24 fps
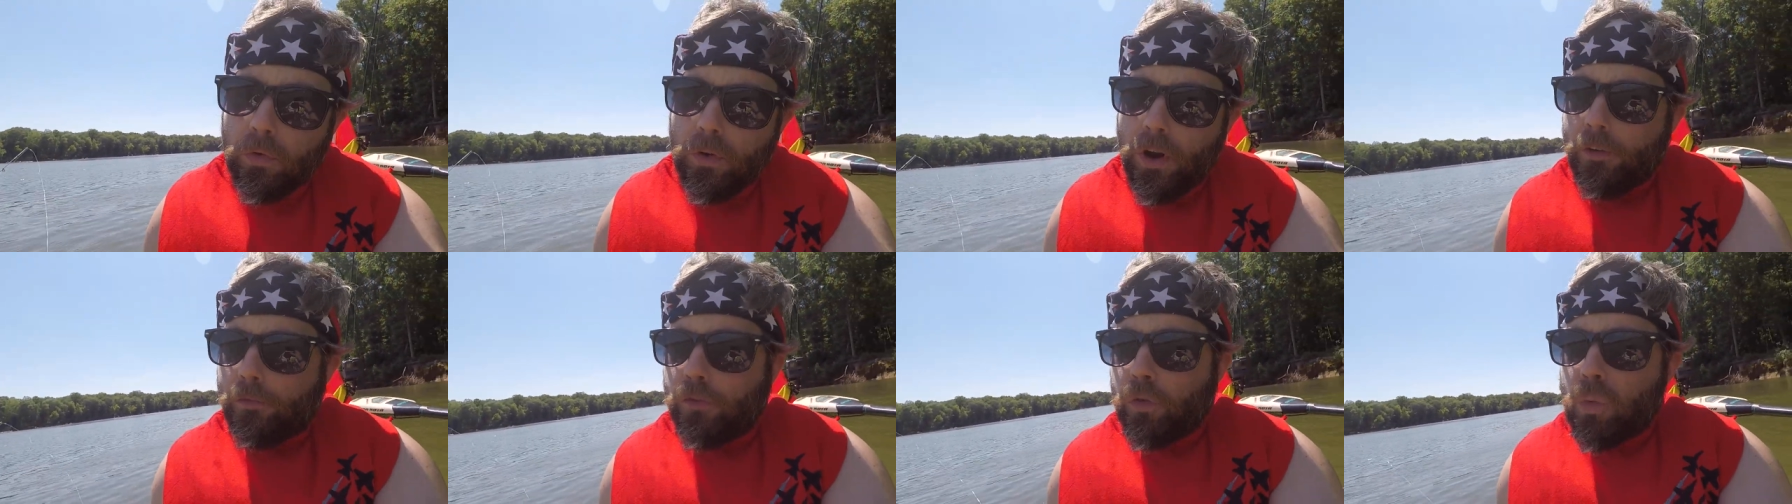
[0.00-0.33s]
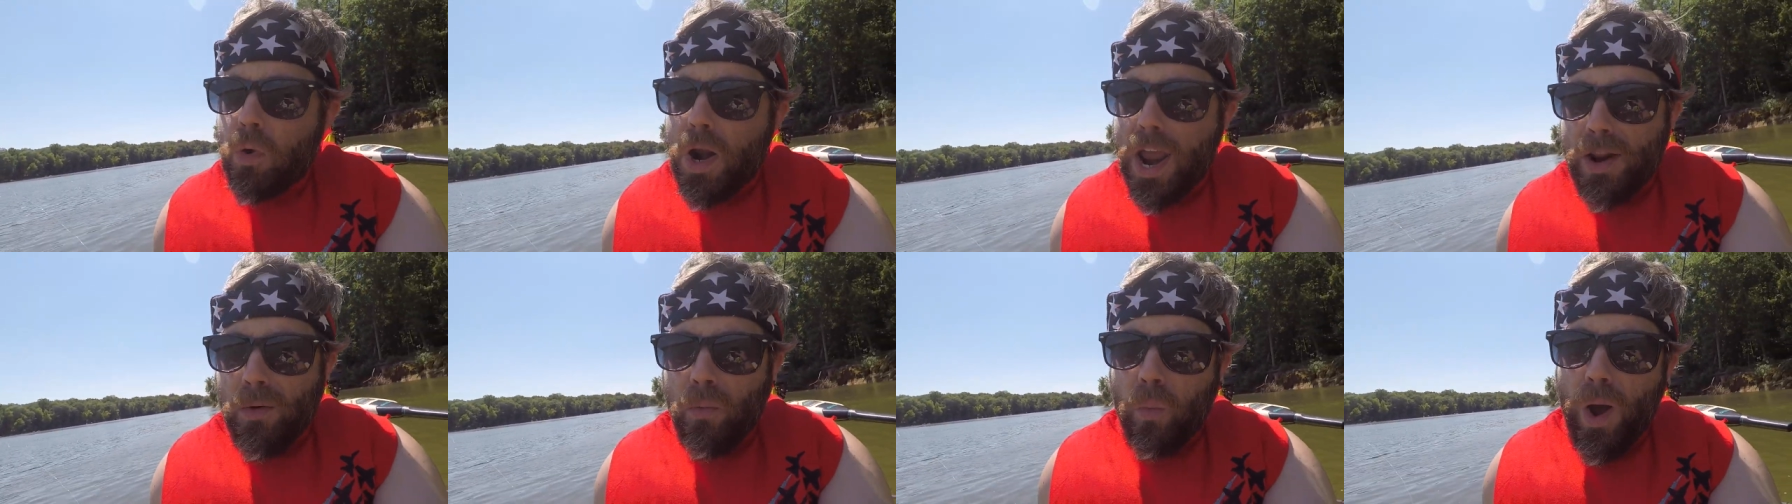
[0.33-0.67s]
of
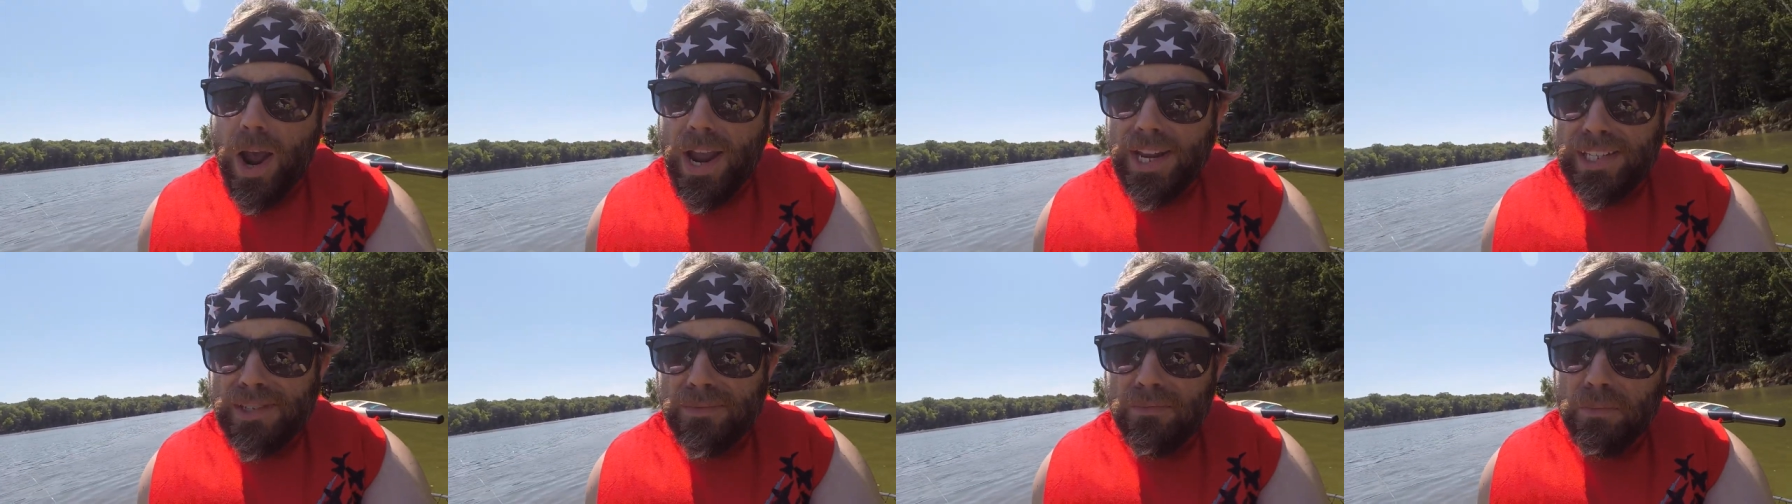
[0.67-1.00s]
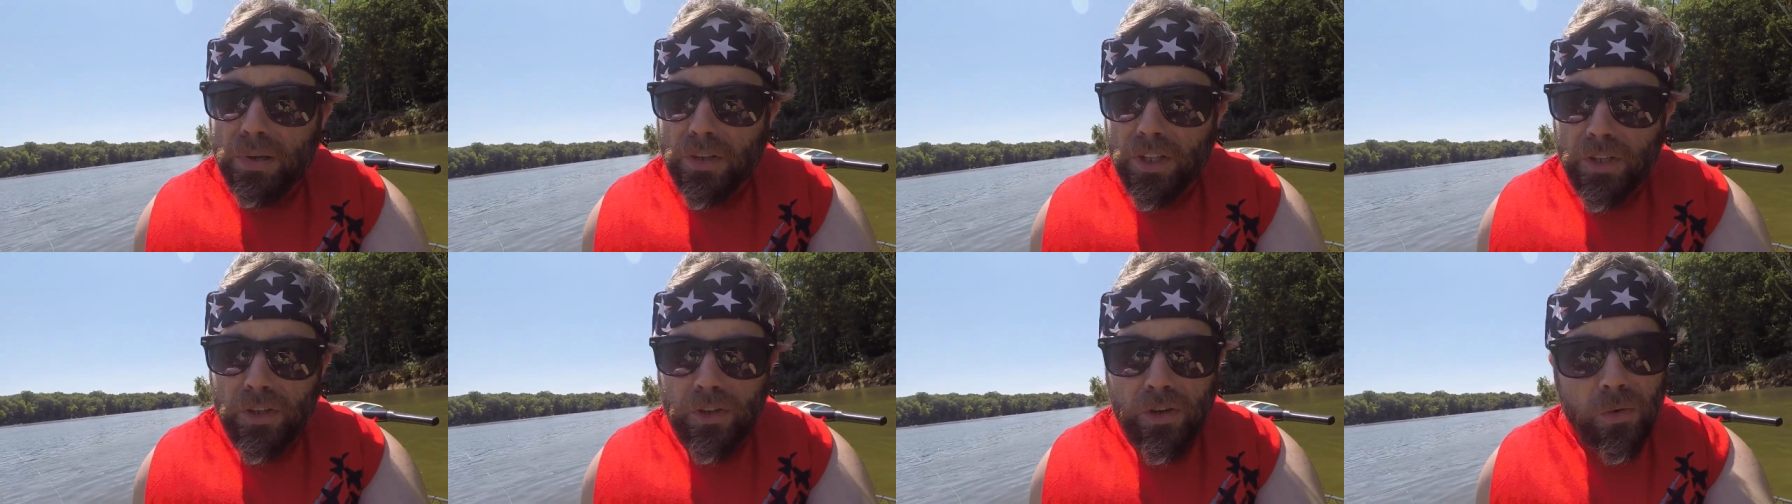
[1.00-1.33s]
red, white, and
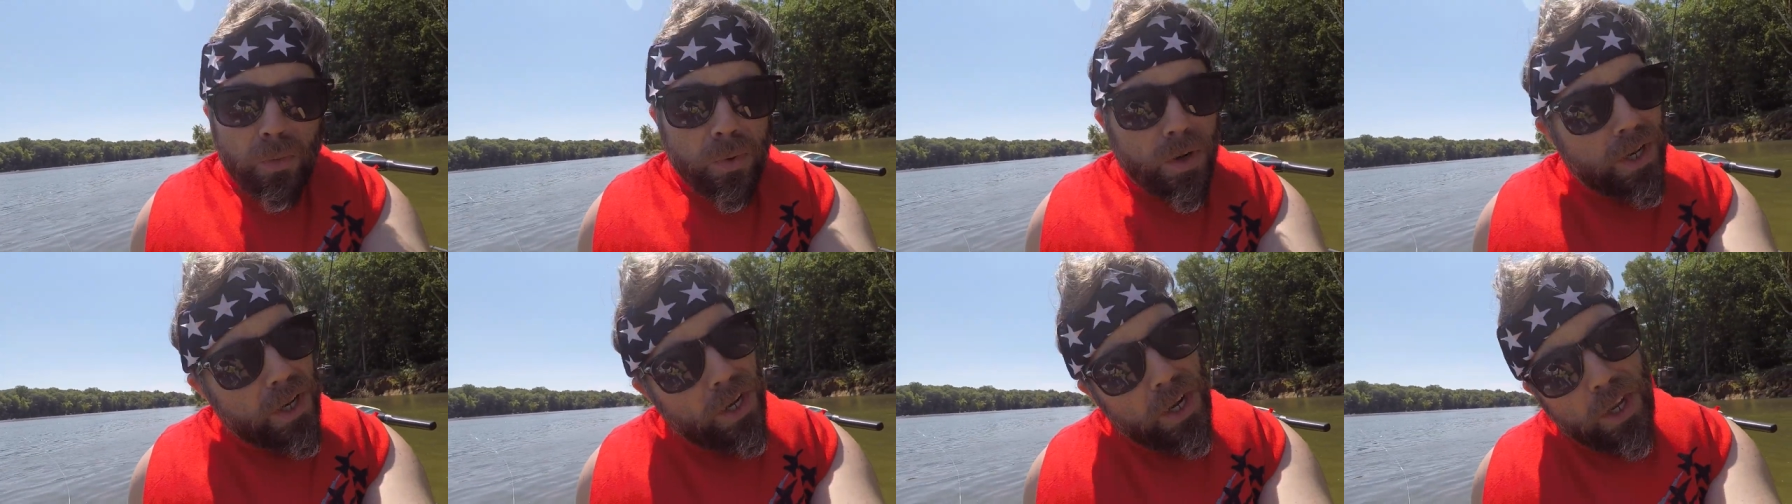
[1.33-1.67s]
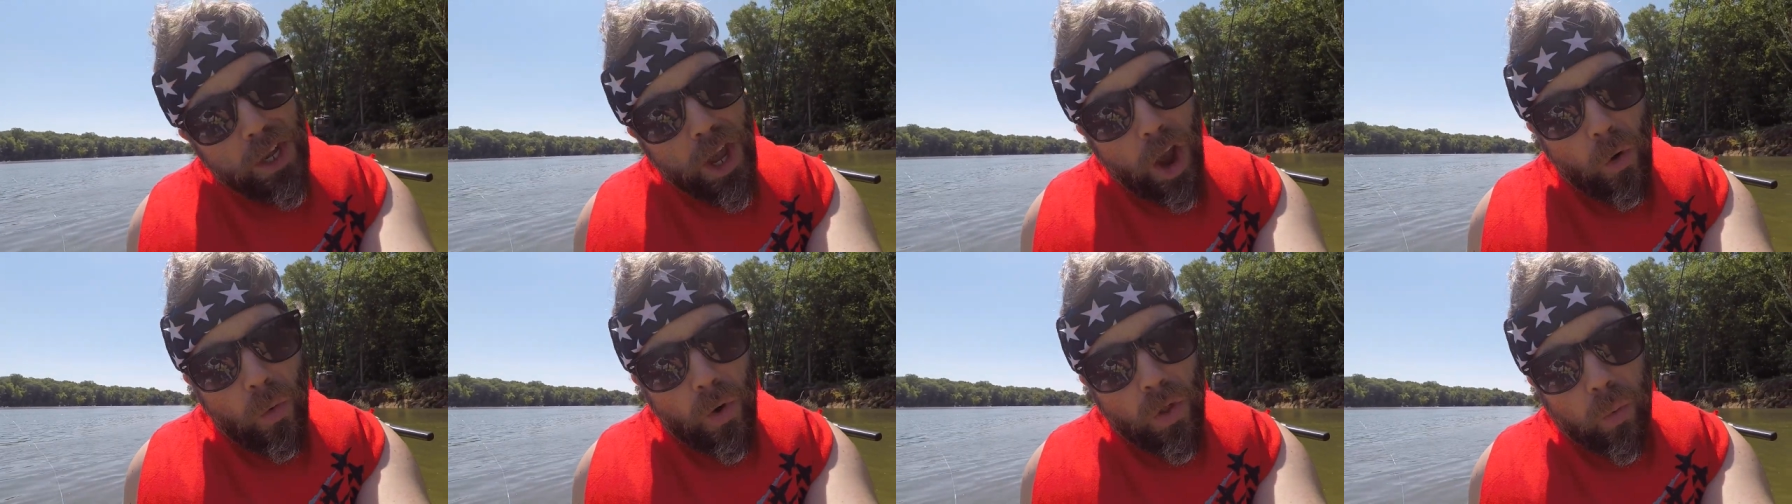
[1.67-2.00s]
blue, we're gonna
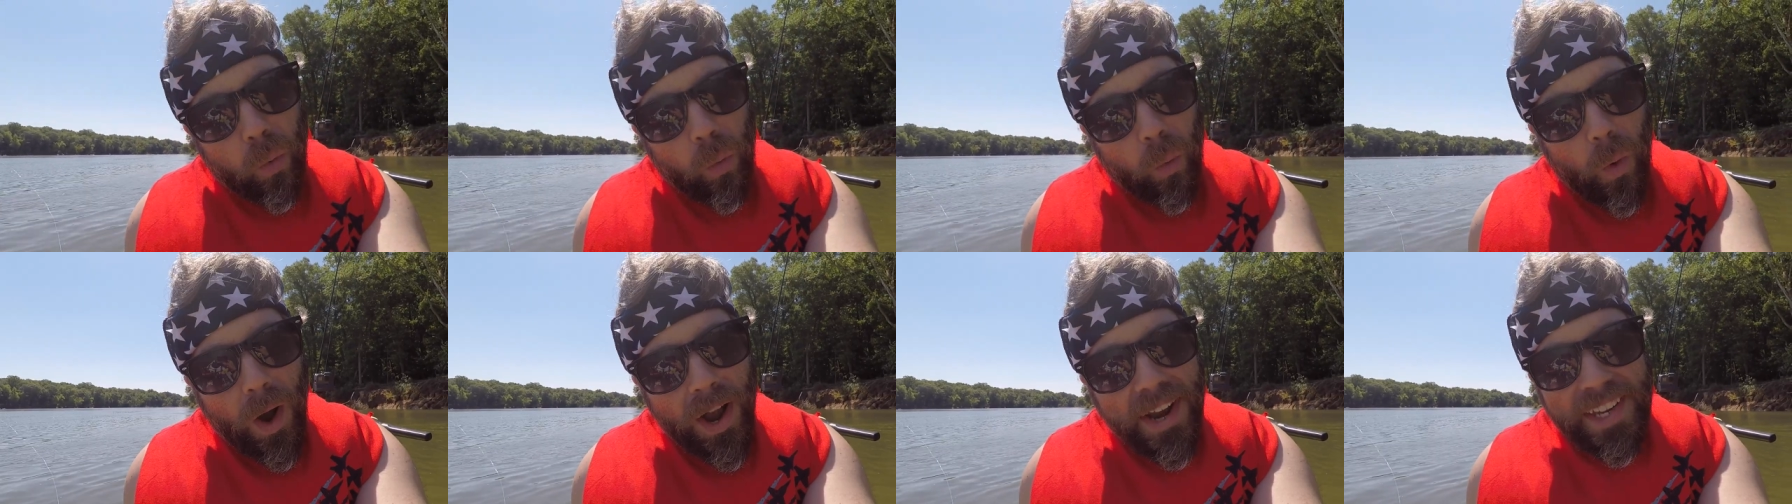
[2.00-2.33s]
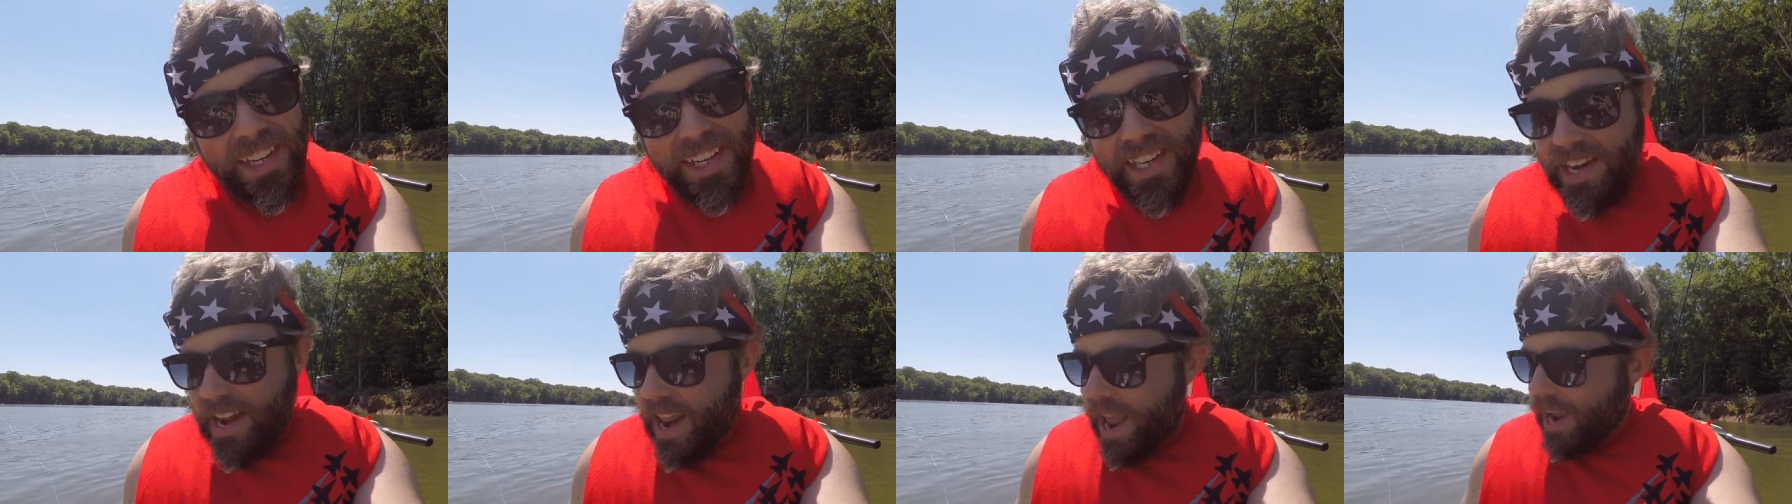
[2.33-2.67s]
go with white
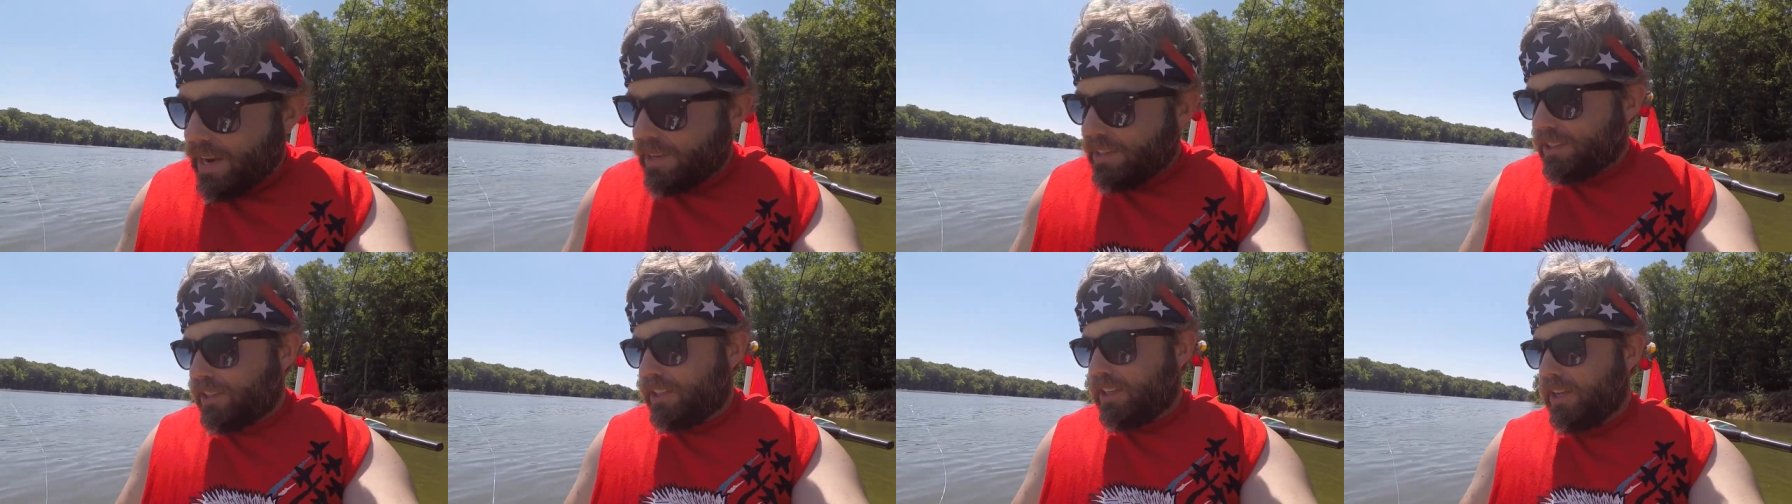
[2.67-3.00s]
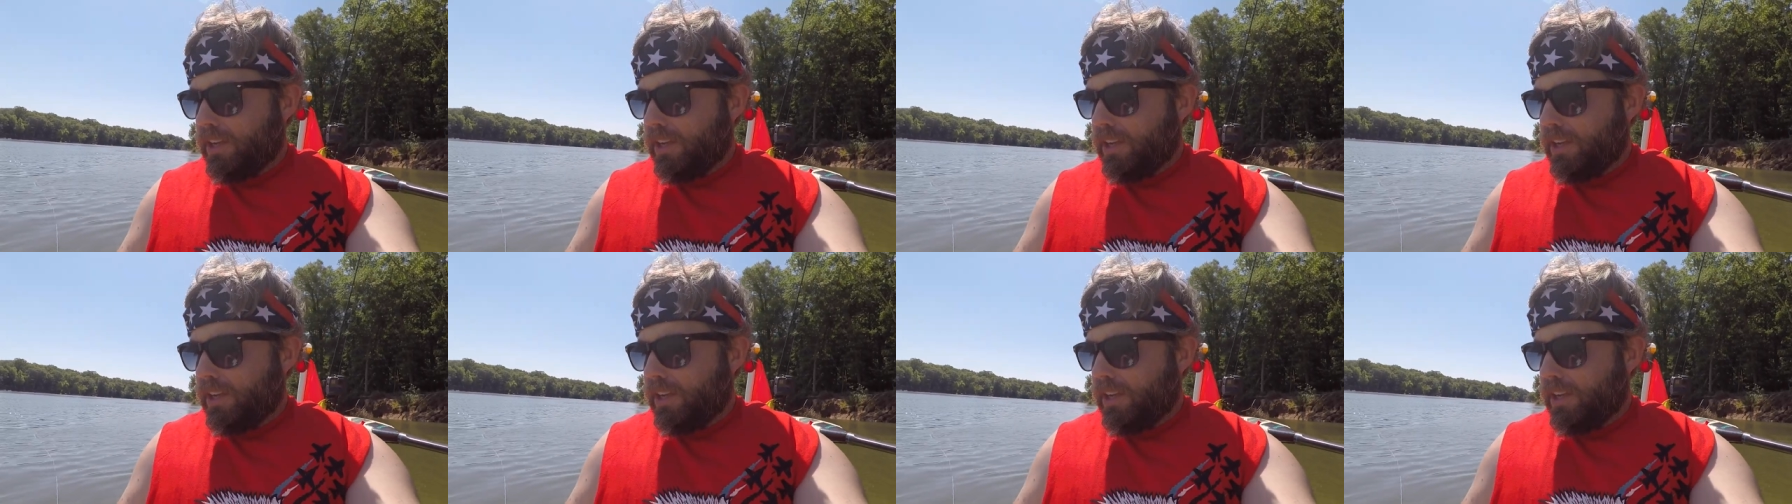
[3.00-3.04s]
next.